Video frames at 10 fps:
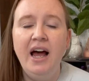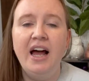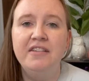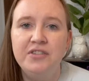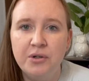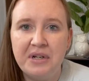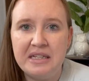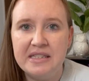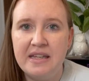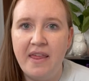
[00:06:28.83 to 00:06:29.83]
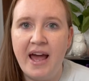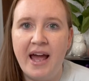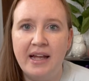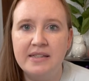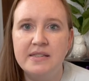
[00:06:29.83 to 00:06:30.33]
I've noticed
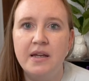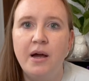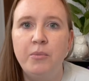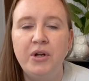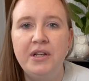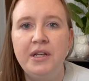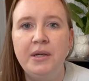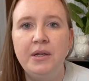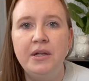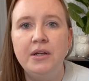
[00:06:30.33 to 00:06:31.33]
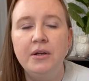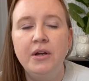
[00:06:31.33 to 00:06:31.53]
that when he